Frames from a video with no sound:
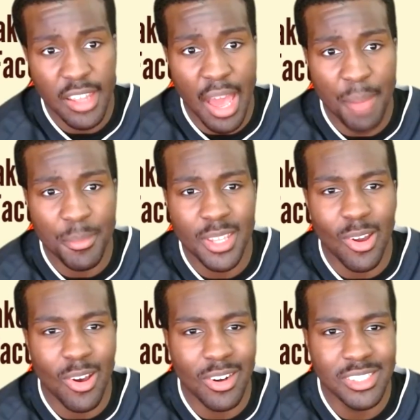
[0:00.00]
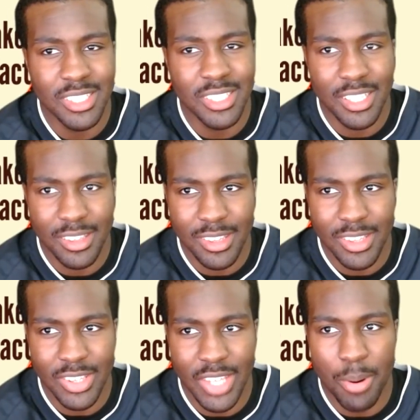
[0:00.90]
I mean, honestly,
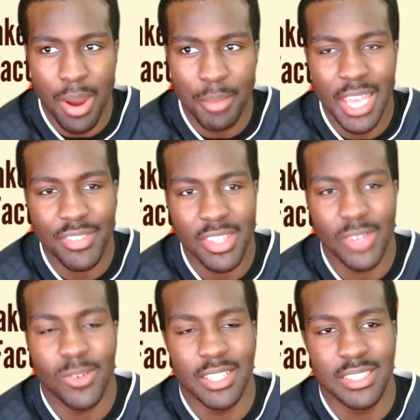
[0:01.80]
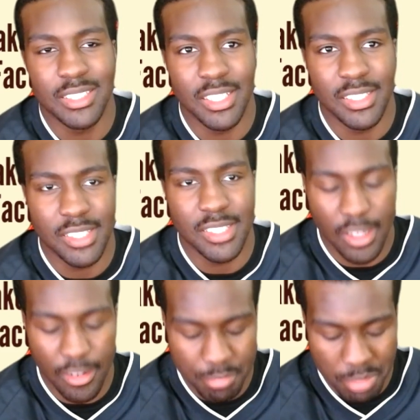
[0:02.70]
they probably have the greatest list
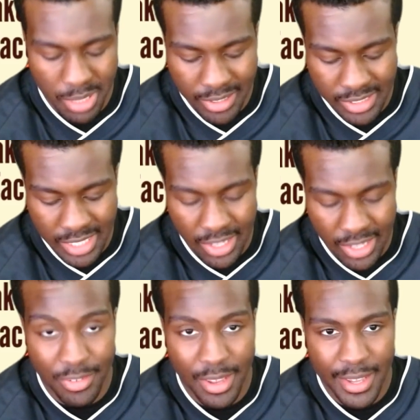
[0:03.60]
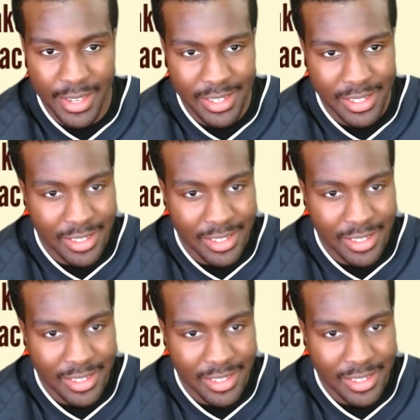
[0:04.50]
of players they could have had.